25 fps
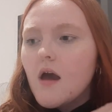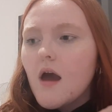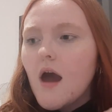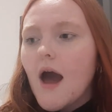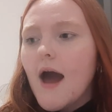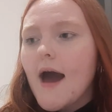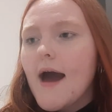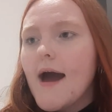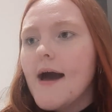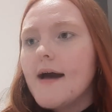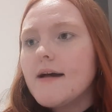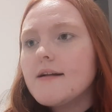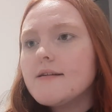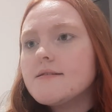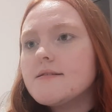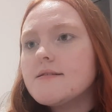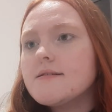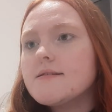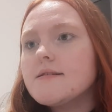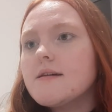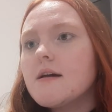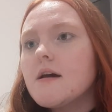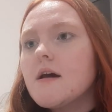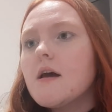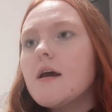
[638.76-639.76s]

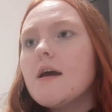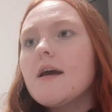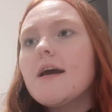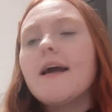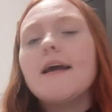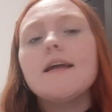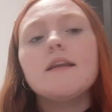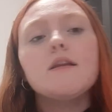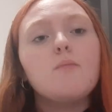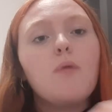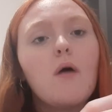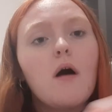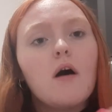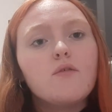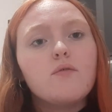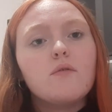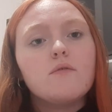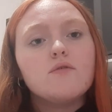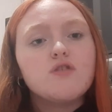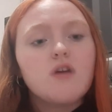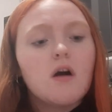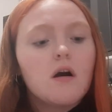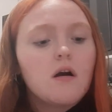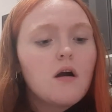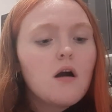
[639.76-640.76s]
and in the past when I
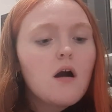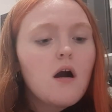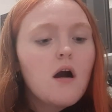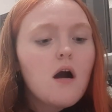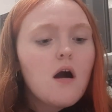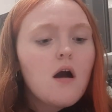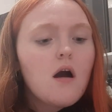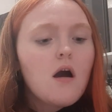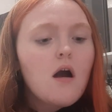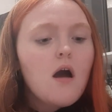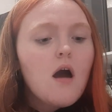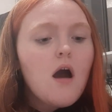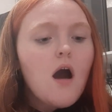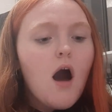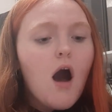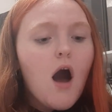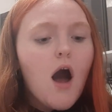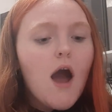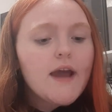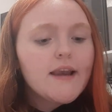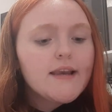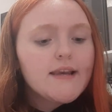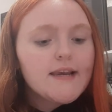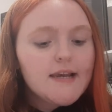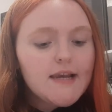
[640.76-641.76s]
was younger
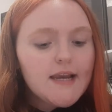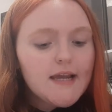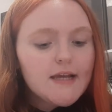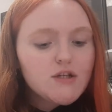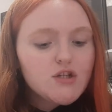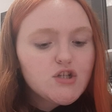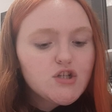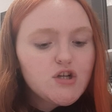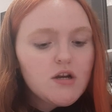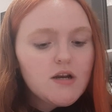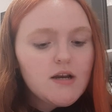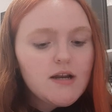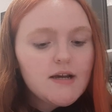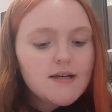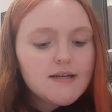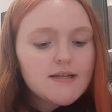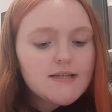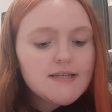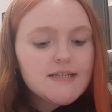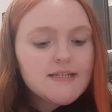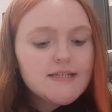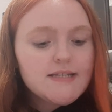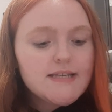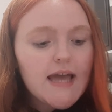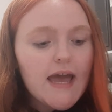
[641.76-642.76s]
I'd literally
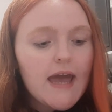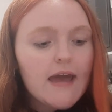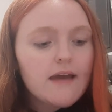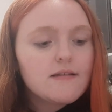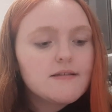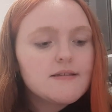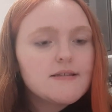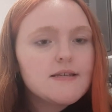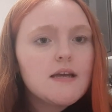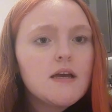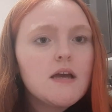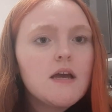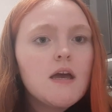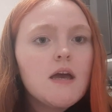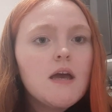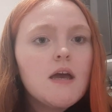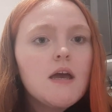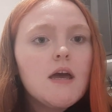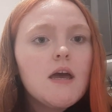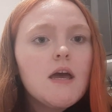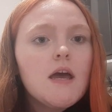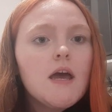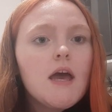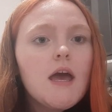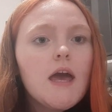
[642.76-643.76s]
sit
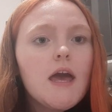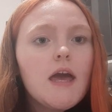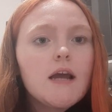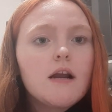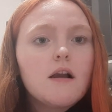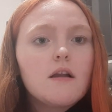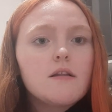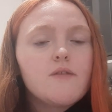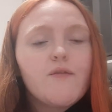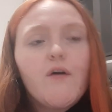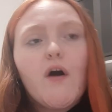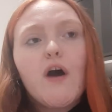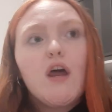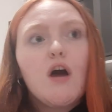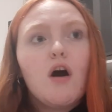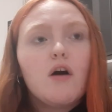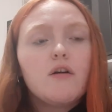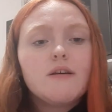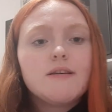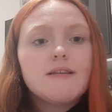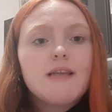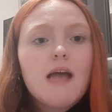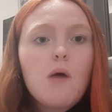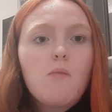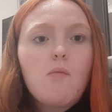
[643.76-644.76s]
in class. If I didn't
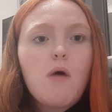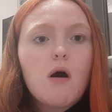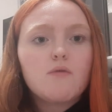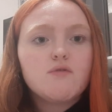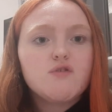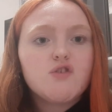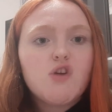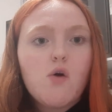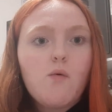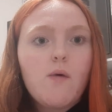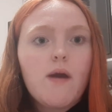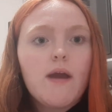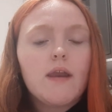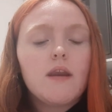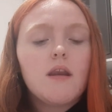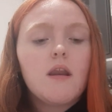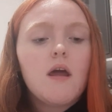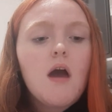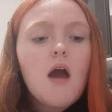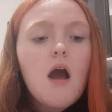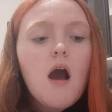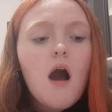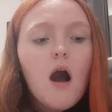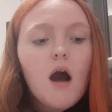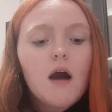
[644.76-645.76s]
understand what I was doing,
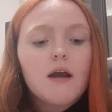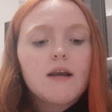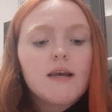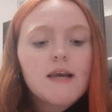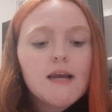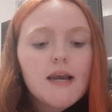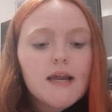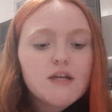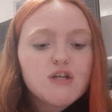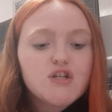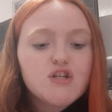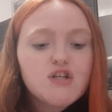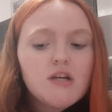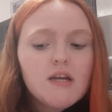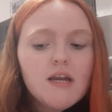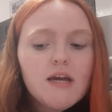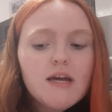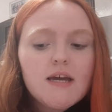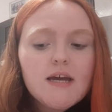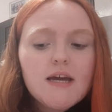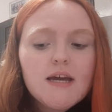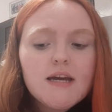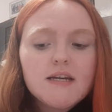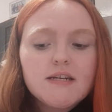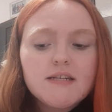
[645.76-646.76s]
I'd
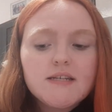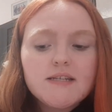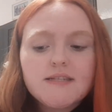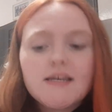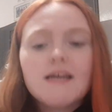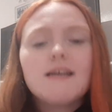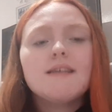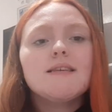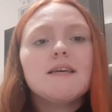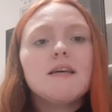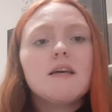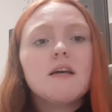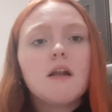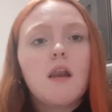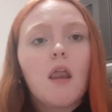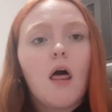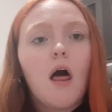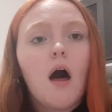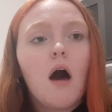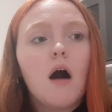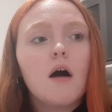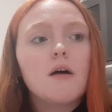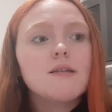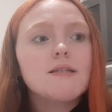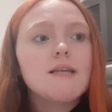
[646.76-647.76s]
literally sit in
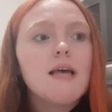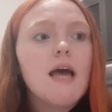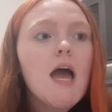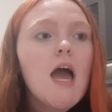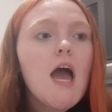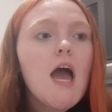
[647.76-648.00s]
class